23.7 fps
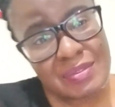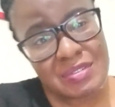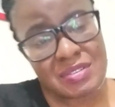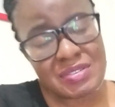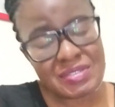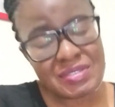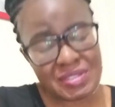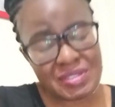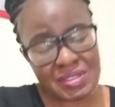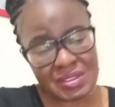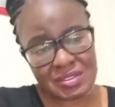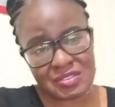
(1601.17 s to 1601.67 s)
to
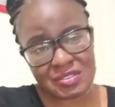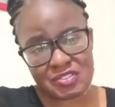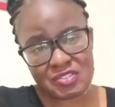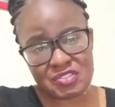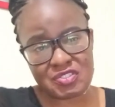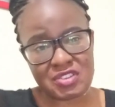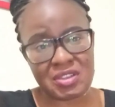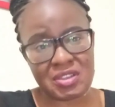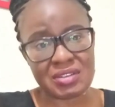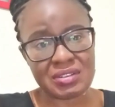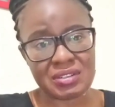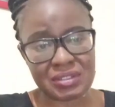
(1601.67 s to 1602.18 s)
this
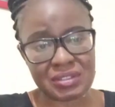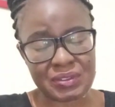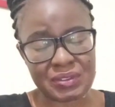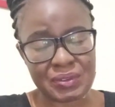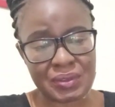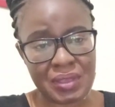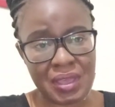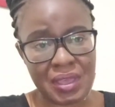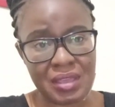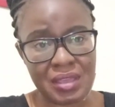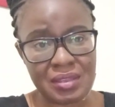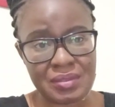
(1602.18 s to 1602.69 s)
channel,
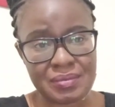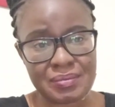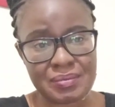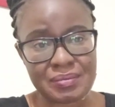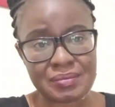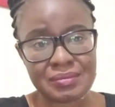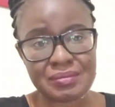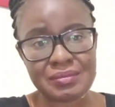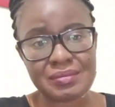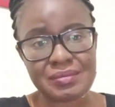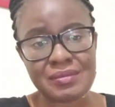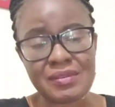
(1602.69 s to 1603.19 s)
okay?
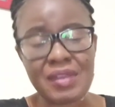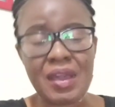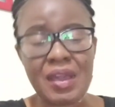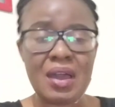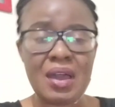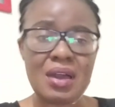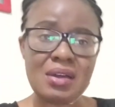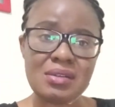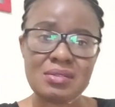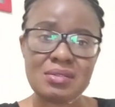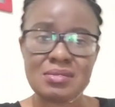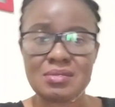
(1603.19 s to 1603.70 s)

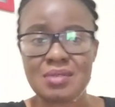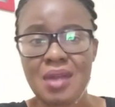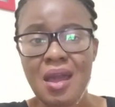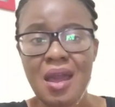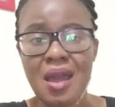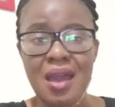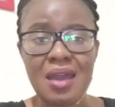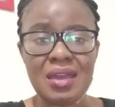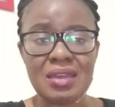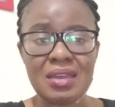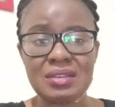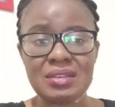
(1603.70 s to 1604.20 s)
All
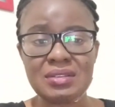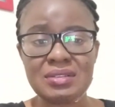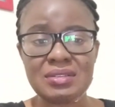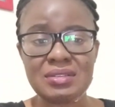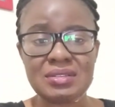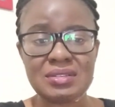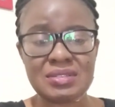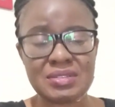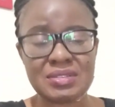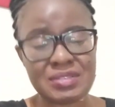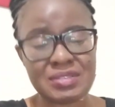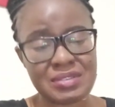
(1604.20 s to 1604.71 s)
right.
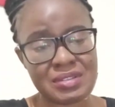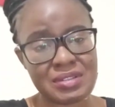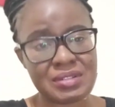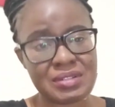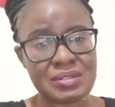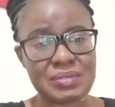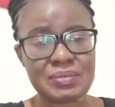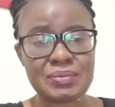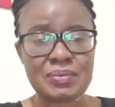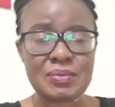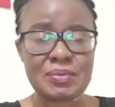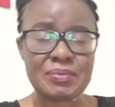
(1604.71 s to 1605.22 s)

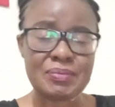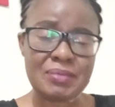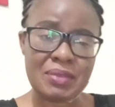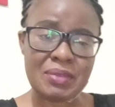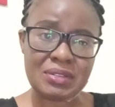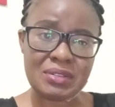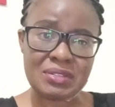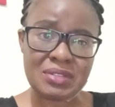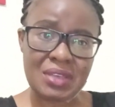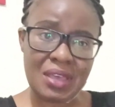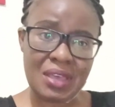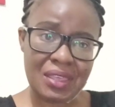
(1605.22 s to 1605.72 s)
Till we
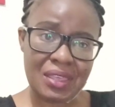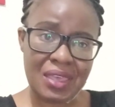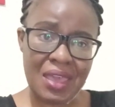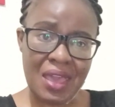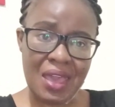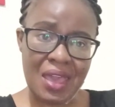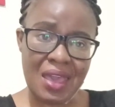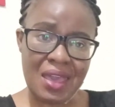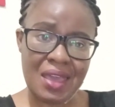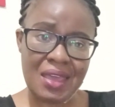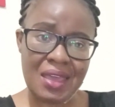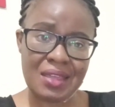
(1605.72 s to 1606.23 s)
meet
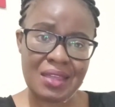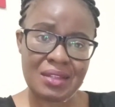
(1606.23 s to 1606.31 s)
again.